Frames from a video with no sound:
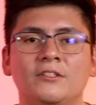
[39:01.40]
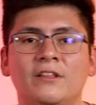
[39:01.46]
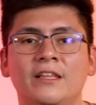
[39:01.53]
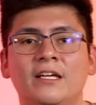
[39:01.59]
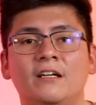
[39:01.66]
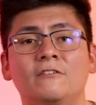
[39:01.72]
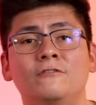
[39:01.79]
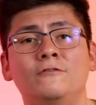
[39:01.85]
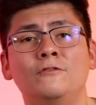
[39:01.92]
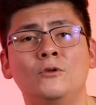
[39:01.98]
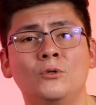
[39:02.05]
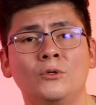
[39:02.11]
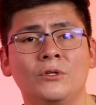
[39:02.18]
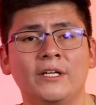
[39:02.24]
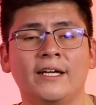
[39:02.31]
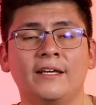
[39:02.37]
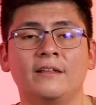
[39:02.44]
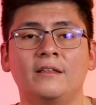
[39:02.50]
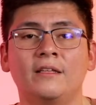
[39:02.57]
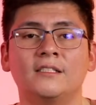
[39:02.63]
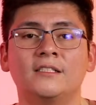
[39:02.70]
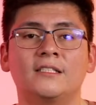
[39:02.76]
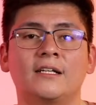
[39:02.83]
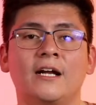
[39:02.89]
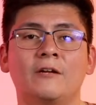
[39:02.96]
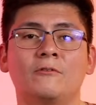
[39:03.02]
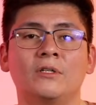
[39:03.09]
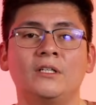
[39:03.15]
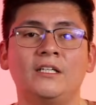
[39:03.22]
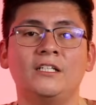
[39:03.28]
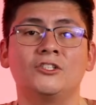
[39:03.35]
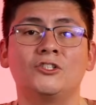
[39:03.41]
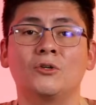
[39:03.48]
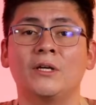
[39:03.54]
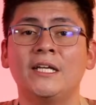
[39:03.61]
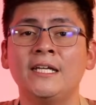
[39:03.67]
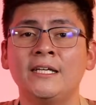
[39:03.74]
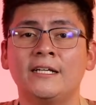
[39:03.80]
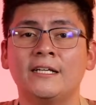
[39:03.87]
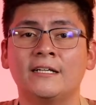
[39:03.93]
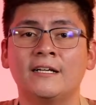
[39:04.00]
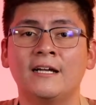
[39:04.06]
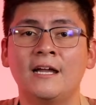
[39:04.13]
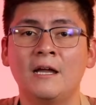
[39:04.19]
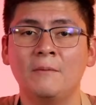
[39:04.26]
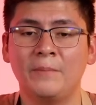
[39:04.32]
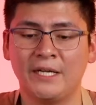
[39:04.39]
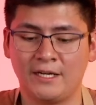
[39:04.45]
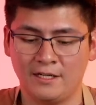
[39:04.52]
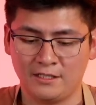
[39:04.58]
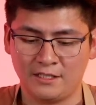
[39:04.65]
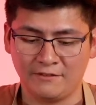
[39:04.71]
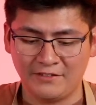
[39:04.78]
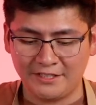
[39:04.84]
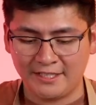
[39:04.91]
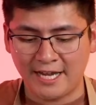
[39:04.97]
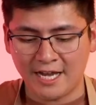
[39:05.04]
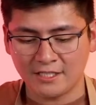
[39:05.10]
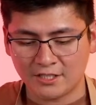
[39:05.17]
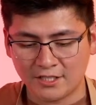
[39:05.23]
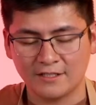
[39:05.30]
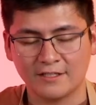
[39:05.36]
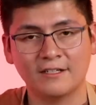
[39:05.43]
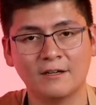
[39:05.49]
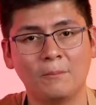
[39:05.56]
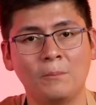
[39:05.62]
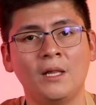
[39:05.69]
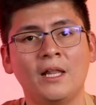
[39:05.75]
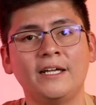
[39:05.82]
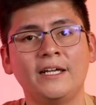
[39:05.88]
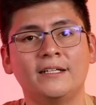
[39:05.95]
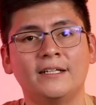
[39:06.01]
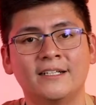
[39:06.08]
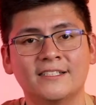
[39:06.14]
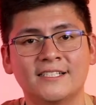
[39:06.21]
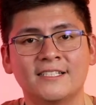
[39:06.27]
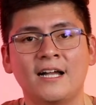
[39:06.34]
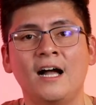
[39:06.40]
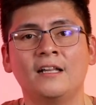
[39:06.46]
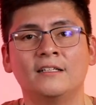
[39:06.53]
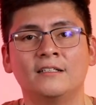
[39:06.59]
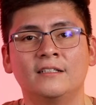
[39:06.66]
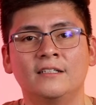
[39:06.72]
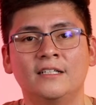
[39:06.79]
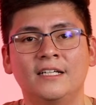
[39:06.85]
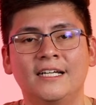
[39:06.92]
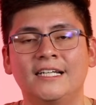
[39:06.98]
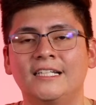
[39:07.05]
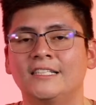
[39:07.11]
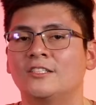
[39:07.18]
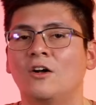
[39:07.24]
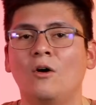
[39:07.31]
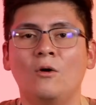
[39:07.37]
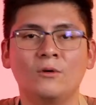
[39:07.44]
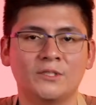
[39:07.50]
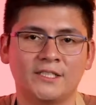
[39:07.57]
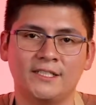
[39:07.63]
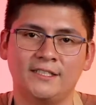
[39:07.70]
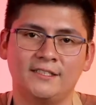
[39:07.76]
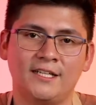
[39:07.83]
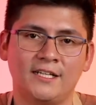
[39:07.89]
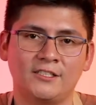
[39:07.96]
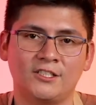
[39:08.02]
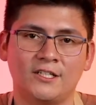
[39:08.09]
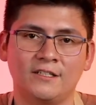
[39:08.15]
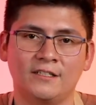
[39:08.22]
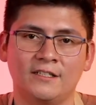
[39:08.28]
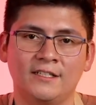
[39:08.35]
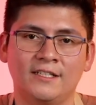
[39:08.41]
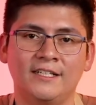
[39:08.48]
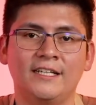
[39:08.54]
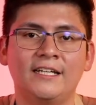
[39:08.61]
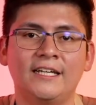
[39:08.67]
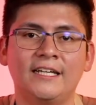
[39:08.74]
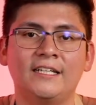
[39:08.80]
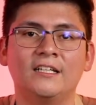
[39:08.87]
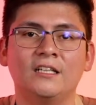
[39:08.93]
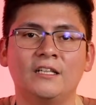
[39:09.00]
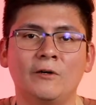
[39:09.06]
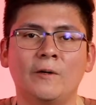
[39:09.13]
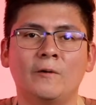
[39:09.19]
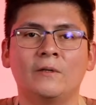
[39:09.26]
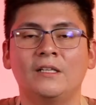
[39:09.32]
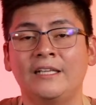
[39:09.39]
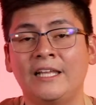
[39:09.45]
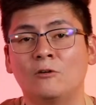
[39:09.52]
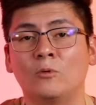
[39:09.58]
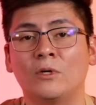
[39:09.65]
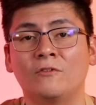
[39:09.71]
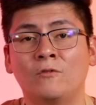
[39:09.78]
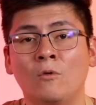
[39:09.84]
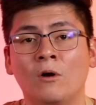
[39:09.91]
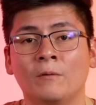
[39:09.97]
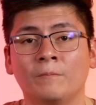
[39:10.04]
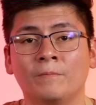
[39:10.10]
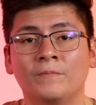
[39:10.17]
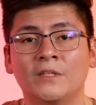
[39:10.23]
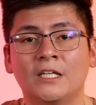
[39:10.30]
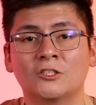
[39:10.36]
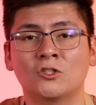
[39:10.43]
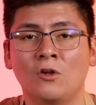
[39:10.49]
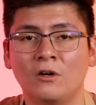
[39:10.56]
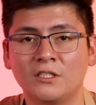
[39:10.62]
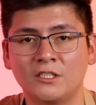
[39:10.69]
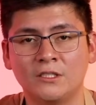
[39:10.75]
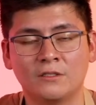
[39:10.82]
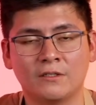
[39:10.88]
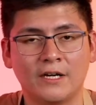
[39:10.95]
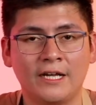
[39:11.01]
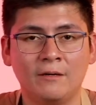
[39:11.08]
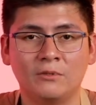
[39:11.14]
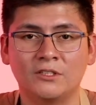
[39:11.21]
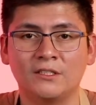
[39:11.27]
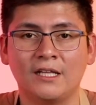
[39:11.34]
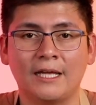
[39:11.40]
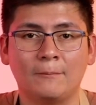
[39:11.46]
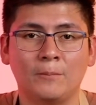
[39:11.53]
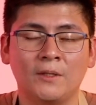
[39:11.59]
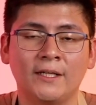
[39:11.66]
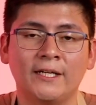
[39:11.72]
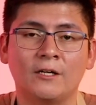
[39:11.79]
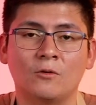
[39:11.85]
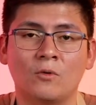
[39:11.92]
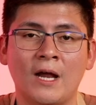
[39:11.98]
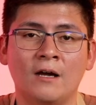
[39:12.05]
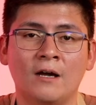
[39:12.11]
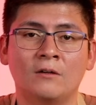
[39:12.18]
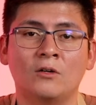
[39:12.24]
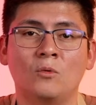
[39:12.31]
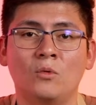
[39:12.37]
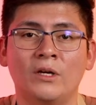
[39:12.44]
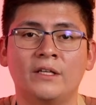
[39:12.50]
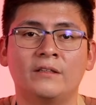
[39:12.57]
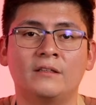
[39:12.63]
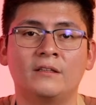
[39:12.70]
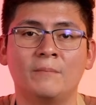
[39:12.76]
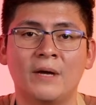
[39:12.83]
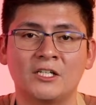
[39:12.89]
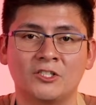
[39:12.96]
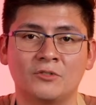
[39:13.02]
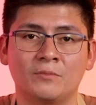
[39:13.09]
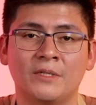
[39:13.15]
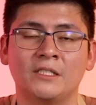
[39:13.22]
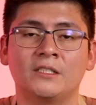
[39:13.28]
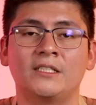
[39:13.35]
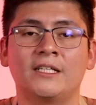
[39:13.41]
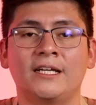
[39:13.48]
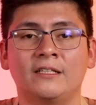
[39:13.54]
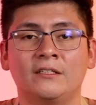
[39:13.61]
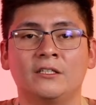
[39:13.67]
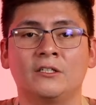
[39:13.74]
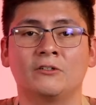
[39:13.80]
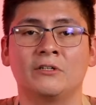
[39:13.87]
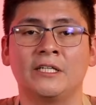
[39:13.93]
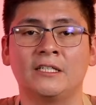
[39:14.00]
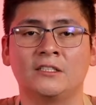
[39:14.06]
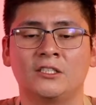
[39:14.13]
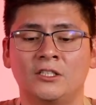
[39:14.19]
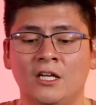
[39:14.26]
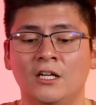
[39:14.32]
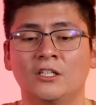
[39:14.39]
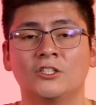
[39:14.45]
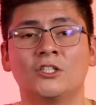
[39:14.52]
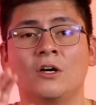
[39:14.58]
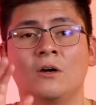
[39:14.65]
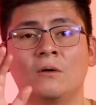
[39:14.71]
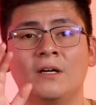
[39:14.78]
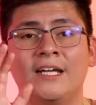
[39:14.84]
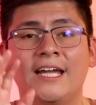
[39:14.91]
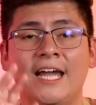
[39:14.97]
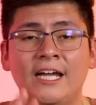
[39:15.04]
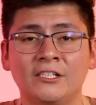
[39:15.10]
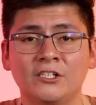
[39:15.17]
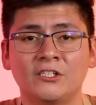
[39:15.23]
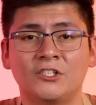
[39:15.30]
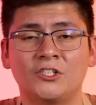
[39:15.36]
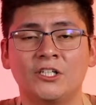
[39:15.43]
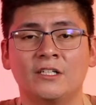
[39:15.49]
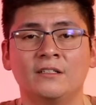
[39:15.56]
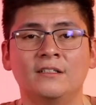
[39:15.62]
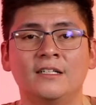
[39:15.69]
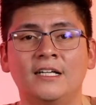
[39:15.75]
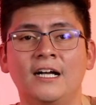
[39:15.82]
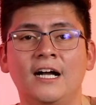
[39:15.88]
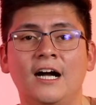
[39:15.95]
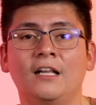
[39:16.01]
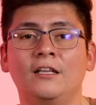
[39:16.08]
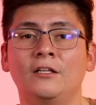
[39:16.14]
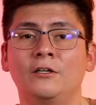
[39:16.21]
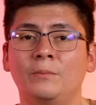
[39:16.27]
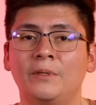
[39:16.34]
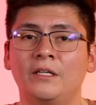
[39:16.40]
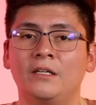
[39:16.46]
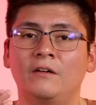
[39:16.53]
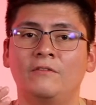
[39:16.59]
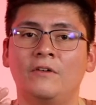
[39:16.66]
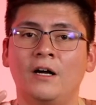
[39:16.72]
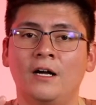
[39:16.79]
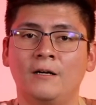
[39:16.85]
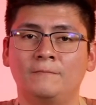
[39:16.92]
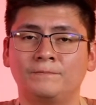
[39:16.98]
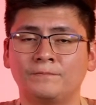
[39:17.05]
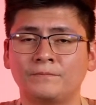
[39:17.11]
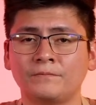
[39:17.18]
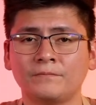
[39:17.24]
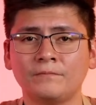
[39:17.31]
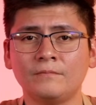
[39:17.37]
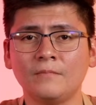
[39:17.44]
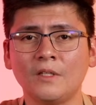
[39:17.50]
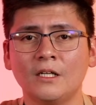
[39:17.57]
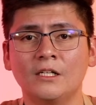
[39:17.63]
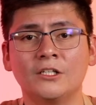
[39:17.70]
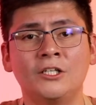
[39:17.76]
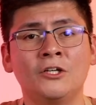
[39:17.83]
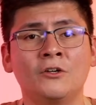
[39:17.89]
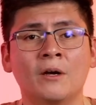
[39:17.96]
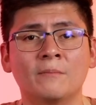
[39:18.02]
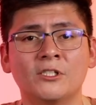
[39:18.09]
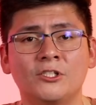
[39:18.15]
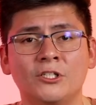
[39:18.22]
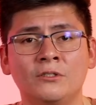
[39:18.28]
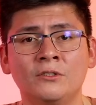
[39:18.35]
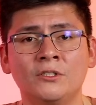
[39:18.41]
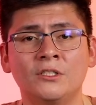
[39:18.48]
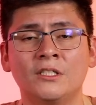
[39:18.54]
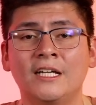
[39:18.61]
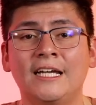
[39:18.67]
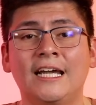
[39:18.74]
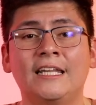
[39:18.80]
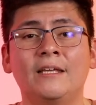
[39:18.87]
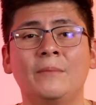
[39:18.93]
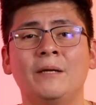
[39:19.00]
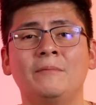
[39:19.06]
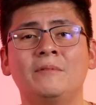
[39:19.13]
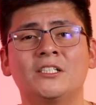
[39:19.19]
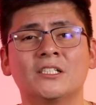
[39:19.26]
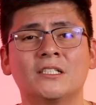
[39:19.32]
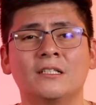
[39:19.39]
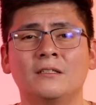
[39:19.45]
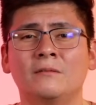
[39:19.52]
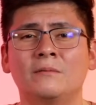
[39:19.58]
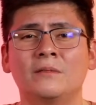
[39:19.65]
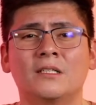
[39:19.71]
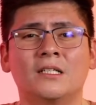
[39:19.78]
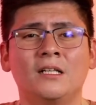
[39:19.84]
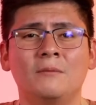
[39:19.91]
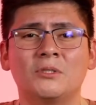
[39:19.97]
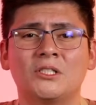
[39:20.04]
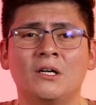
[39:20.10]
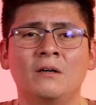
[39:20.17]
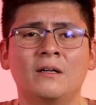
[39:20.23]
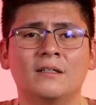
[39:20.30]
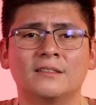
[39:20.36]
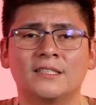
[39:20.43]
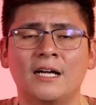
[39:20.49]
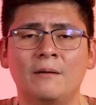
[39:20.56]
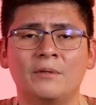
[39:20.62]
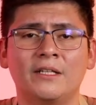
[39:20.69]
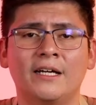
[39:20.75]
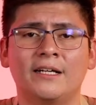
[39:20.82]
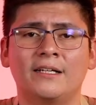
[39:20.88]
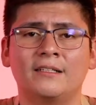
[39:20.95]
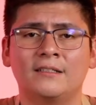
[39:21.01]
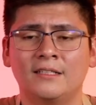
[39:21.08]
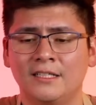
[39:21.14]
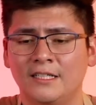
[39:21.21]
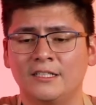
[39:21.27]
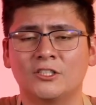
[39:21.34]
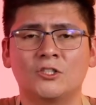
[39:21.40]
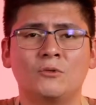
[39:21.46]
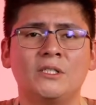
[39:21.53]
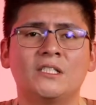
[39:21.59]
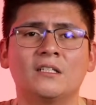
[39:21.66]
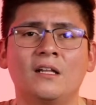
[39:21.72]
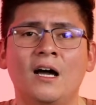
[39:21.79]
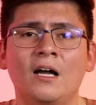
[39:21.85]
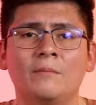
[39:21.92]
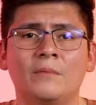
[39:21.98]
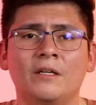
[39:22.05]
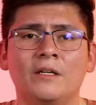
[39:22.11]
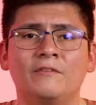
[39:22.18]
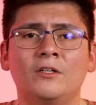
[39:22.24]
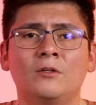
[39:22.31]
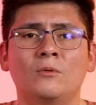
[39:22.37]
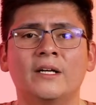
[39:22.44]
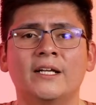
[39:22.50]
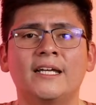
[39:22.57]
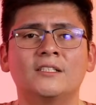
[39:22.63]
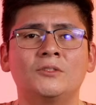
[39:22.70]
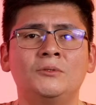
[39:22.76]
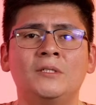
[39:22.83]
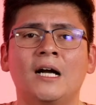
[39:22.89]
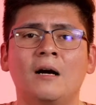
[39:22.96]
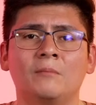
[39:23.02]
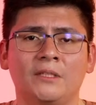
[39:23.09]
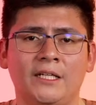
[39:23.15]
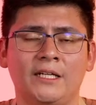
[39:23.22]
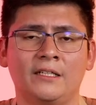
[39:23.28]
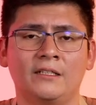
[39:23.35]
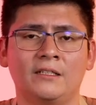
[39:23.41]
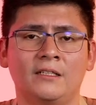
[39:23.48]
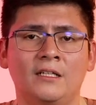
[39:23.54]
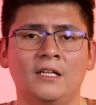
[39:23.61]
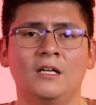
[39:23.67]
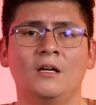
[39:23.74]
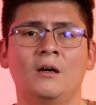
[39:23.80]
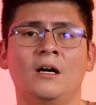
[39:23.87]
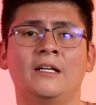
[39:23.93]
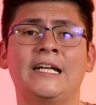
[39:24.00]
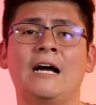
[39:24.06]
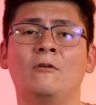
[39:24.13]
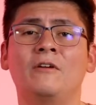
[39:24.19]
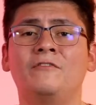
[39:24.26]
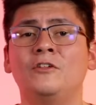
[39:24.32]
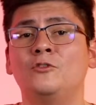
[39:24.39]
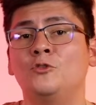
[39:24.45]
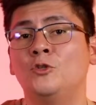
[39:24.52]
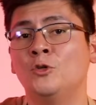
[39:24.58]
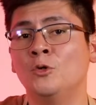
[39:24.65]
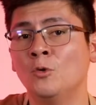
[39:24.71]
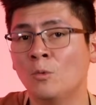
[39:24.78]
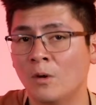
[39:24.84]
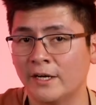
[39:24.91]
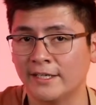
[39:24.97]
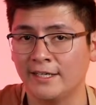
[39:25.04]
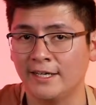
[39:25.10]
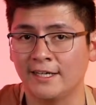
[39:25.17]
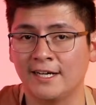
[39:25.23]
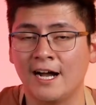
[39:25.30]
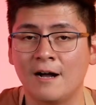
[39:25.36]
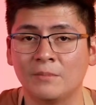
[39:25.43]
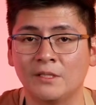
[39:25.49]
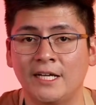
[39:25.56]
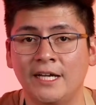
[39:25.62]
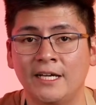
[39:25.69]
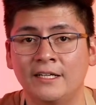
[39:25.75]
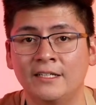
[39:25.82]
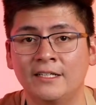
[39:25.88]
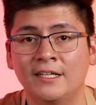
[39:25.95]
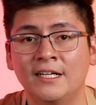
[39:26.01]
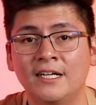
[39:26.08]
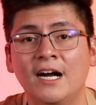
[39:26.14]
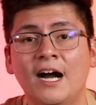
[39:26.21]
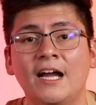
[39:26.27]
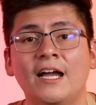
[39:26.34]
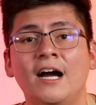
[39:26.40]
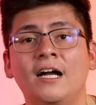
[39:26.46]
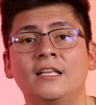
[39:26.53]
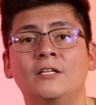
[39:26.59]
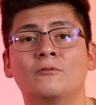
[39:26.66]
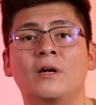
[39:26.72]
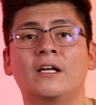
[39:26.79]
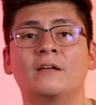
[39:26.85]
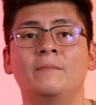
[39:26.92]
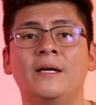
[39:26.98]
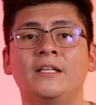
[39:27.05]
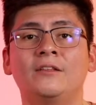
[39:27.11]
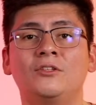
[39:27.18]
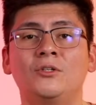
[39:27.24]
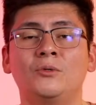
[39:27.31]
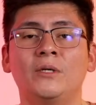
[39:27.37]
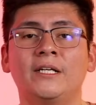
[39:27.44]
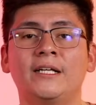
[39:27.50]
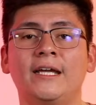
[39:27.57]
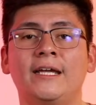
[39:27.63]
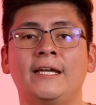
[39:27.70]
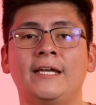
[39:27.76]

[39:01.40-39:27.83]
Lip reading: think of food and things that I really enjoy eating, because if it tastes good on a plate in a solid, it's also going to taste good in a liquid form, as long as you're able to play around with the measurements and the ingredients. So Hendrick's gin, a little bit of cucumber juice, and then maybe just a little bit of club soda on top of that, and a squeeze of lime if you don't want to get too complicated. Now, if you do want to get complicated, I highly recommend doing